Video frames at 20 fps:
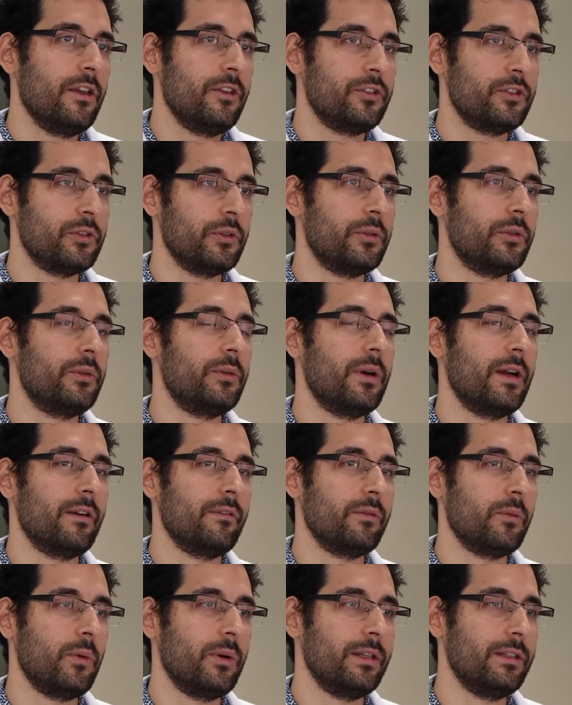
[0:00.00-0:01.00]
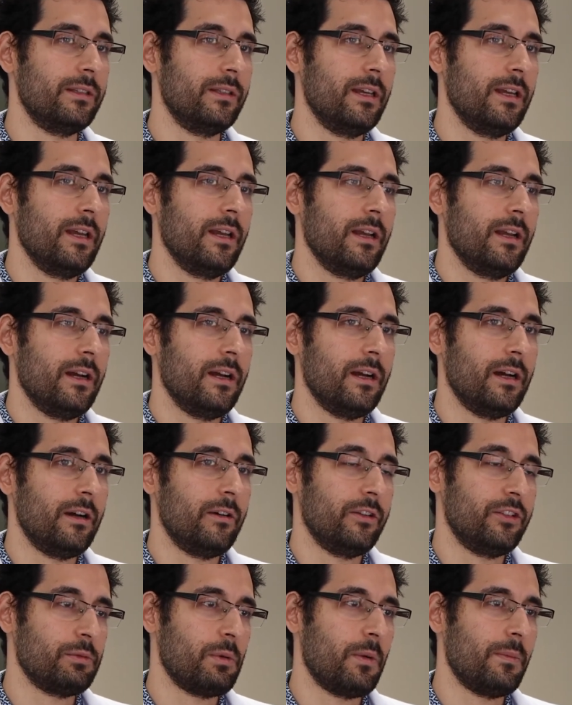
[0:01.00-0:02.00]
So everyone,
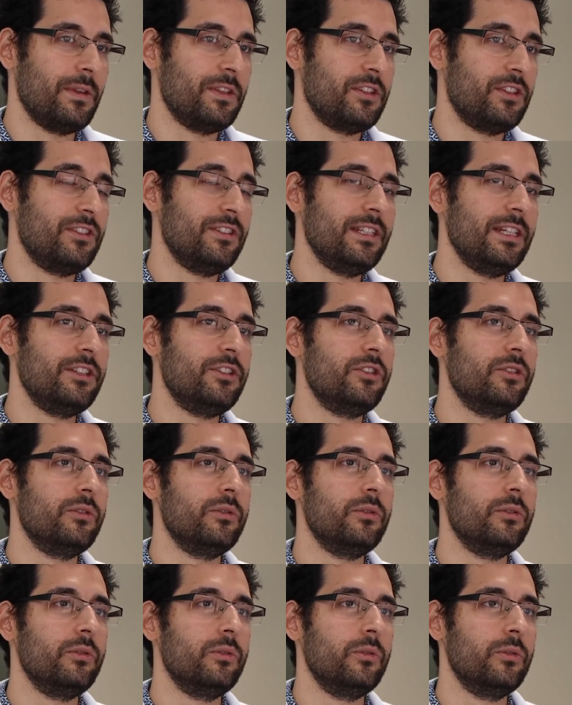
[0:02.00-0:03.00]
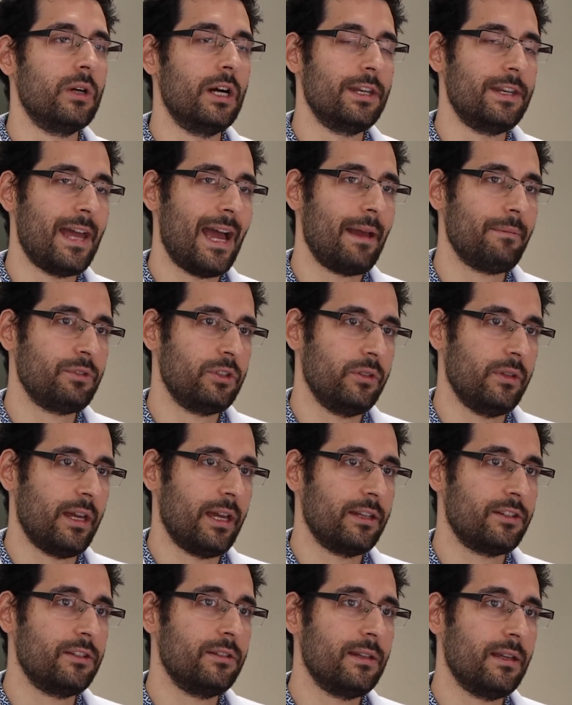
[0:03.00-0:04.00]
small businesses need to adapt to
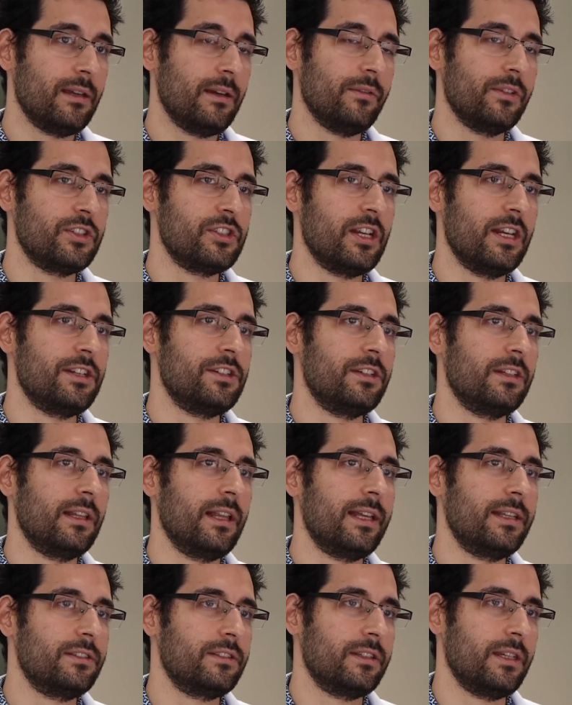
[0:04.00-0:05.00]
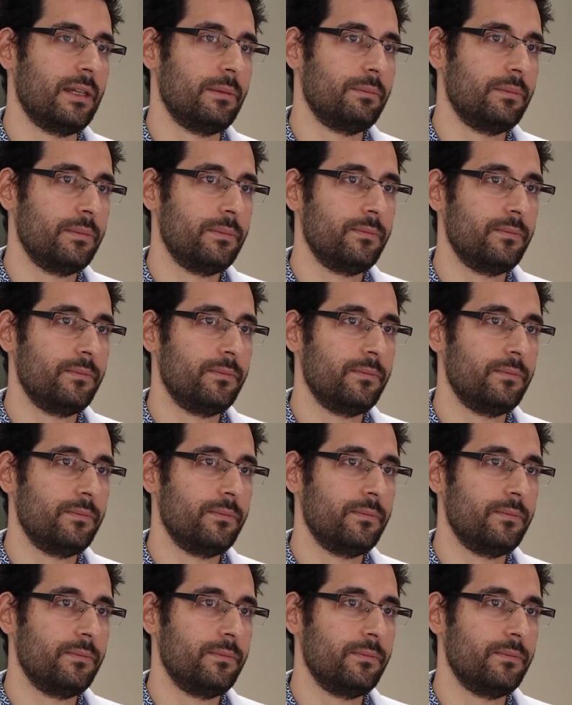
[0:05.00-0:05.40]
that ever-changing landscape.